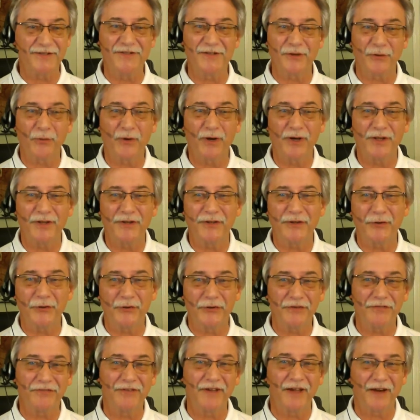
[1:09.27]
So what do?
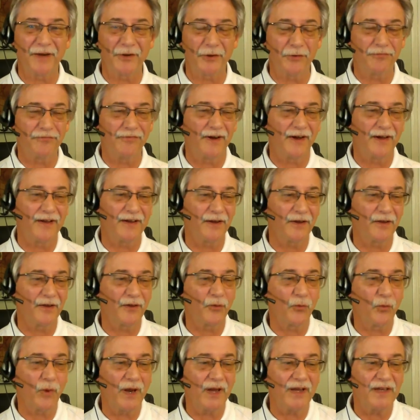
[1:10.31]
You've got to go find other
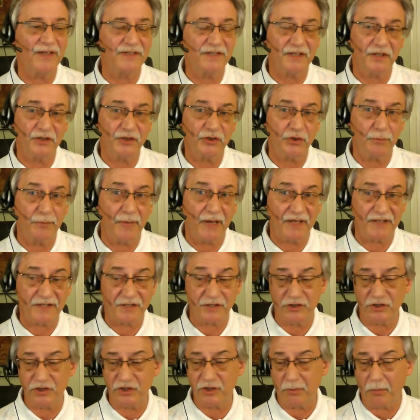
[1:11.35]
ways to get your
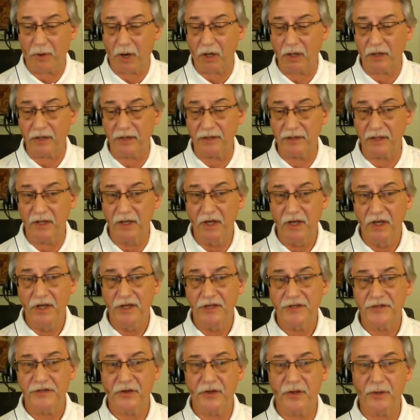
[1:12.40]
message to market
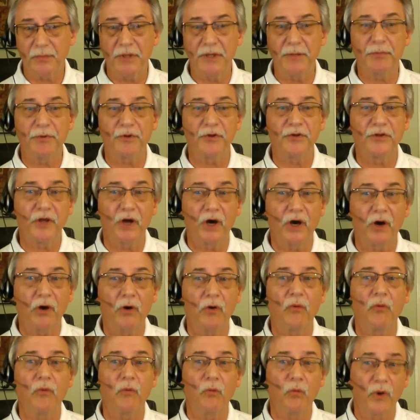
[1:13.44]
so that people
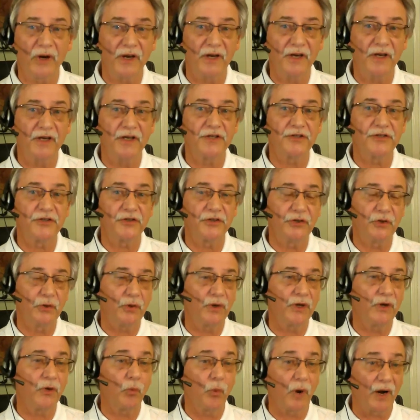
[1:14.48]
know what it is you're
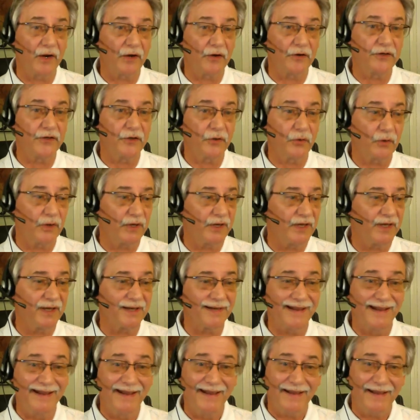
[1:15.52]
doing, why you're doing it,